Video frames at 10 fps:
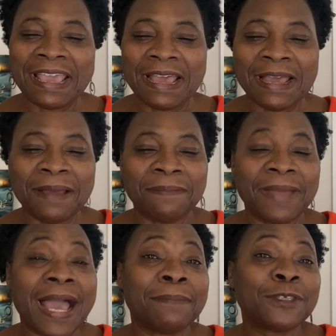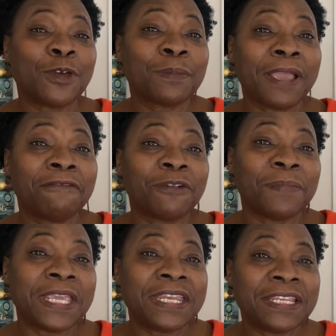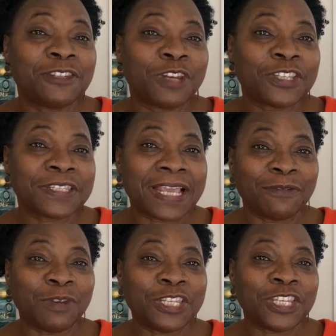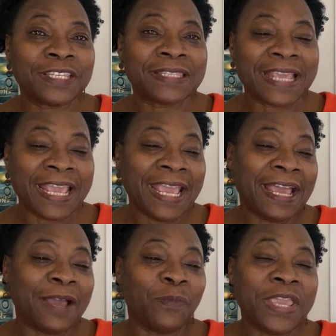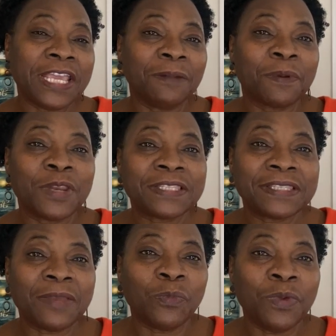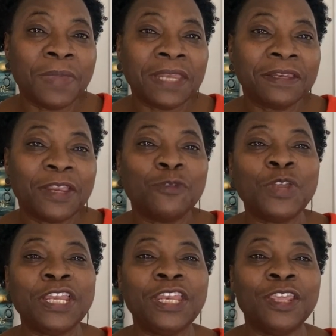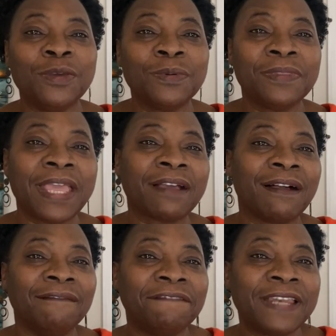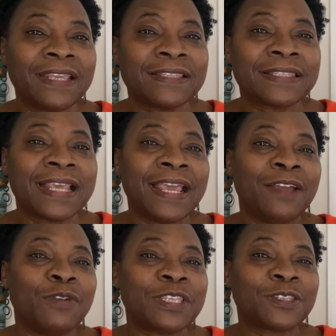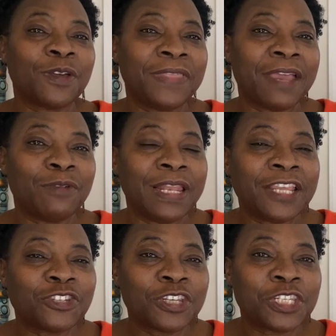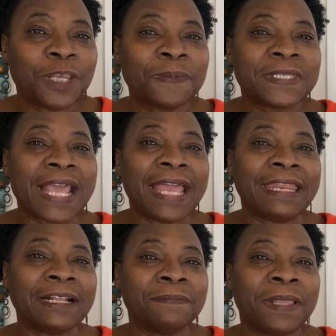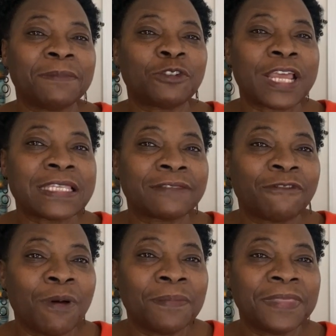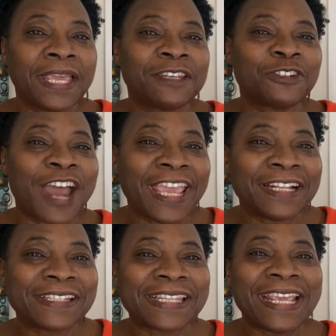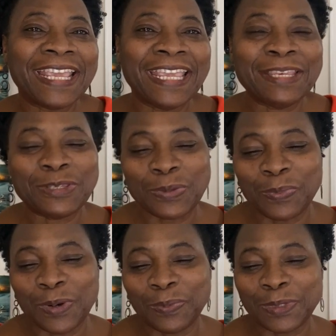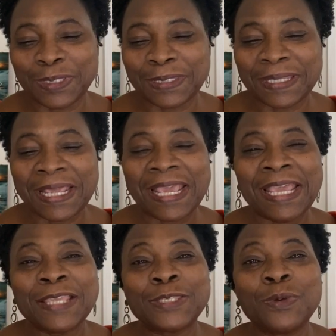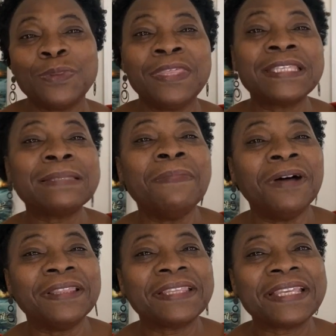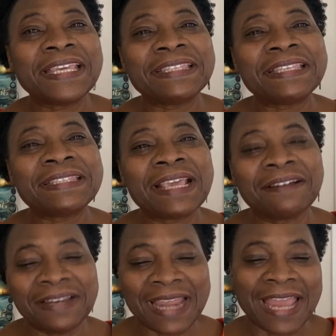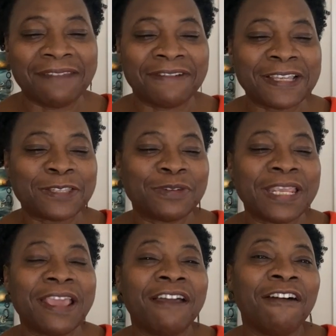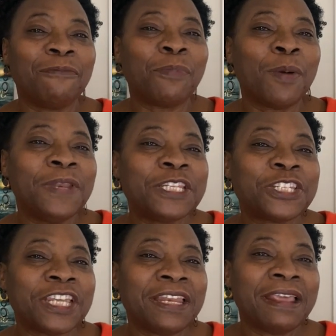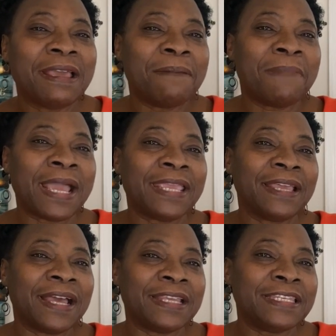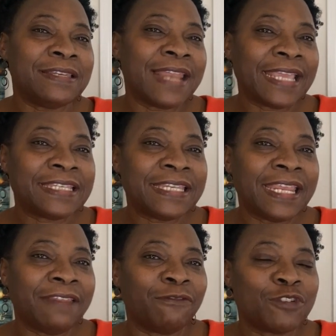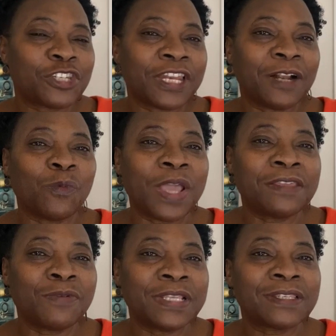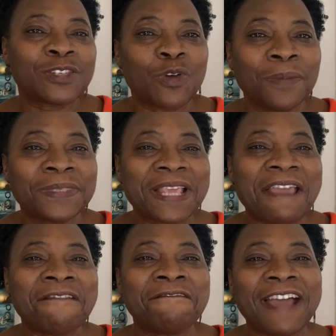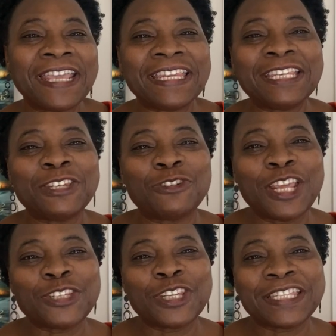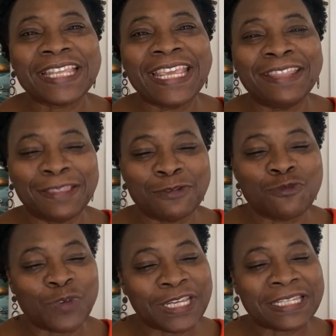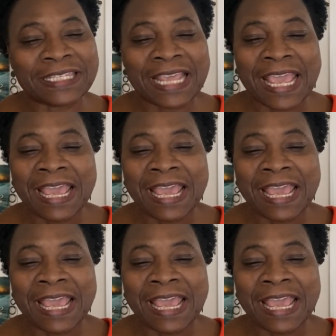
I'm Tope from Hidden Treasures and Riches. We help Christian women renew their confidence, restore their relationships, and help them transform their trials into purpose. So this month is the second anniversary of publishing my 90-day devotional, Weathering Storms, Finding Treasures in the Ruins.